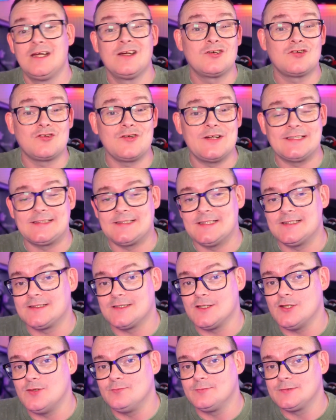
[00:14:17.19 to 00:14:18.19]

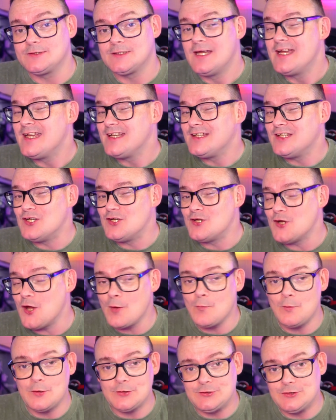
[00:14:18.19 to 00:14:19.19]
criticisms, you
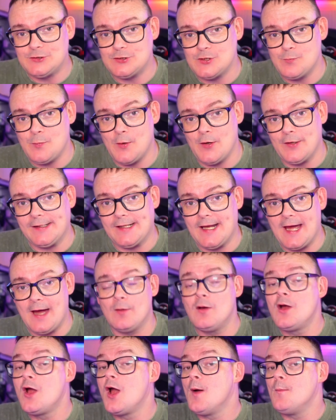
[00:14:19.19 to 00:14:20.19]
know what to do by now.